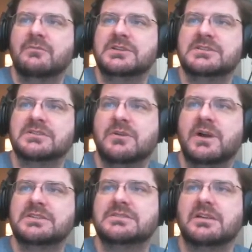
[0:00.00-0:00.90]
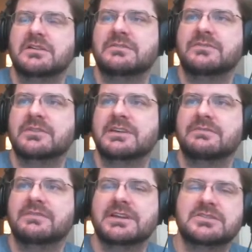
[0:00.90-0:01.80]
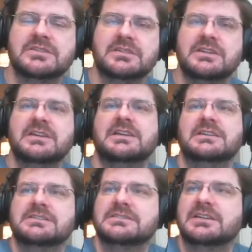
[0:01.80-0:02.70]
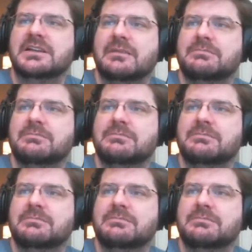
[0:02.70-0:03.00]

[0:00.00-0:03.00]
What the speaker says: which is a quest starter for the Affliction hidden skin. I